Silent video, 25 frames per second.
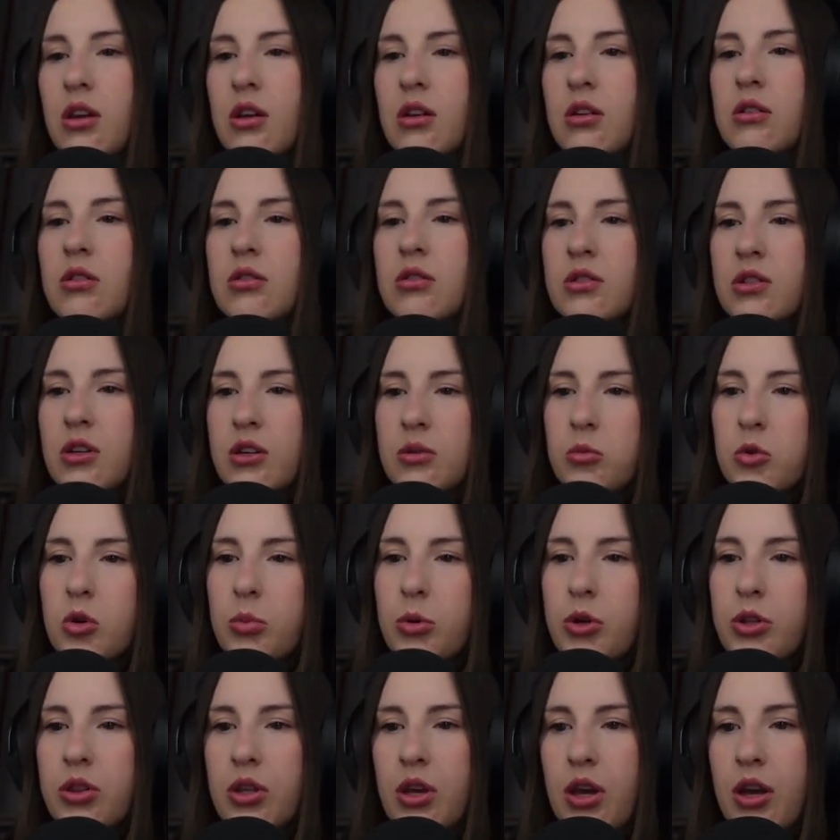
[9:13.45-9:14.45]
And I'll talk more
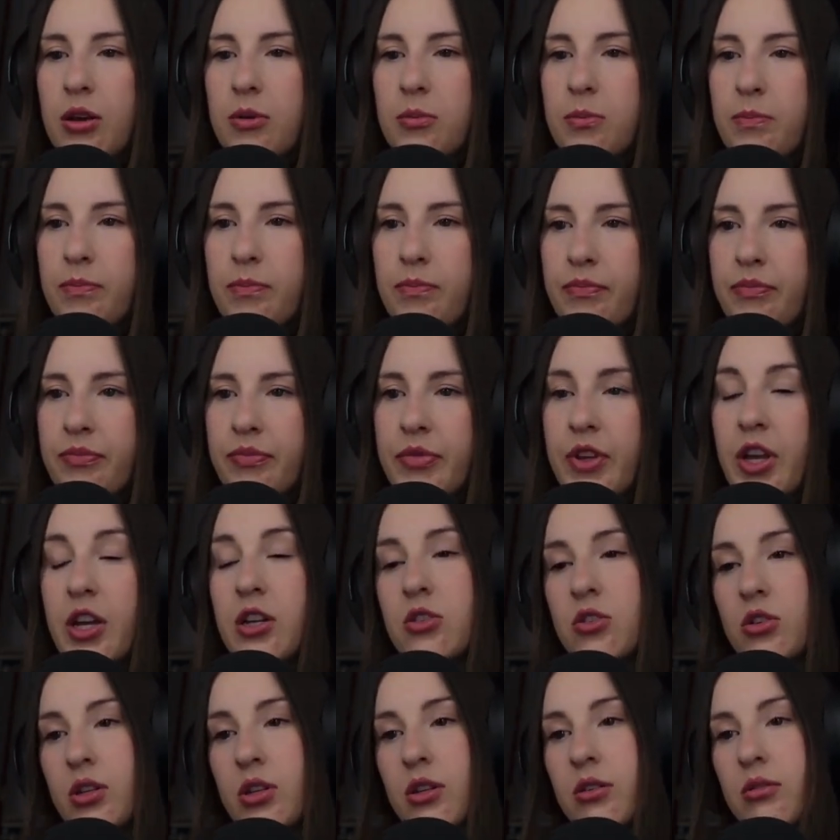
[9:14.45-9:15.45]
about that
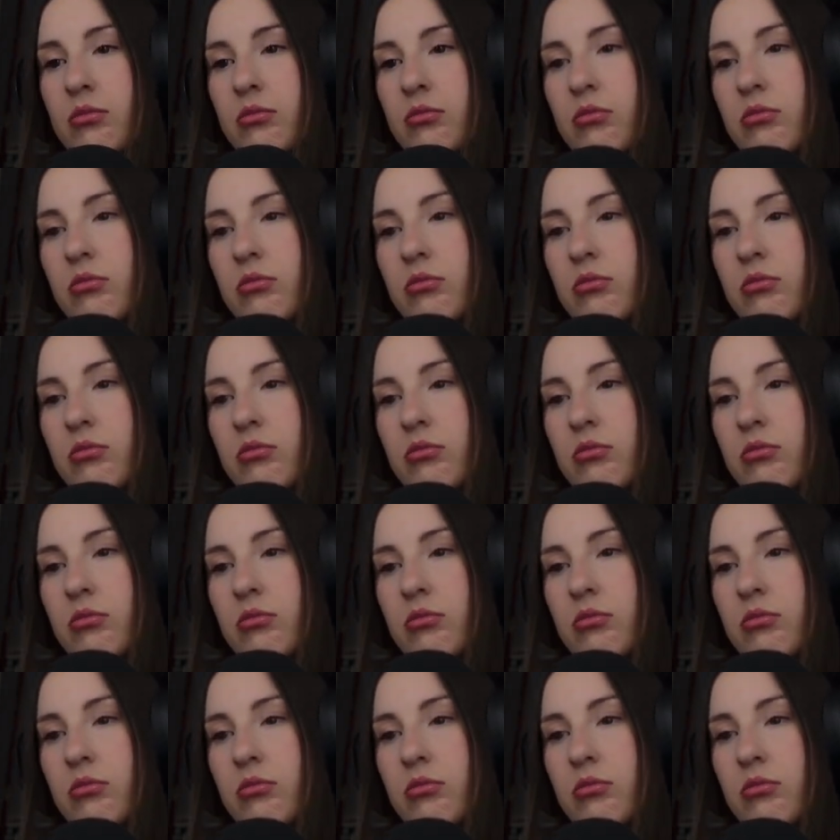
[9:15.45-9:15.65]
actually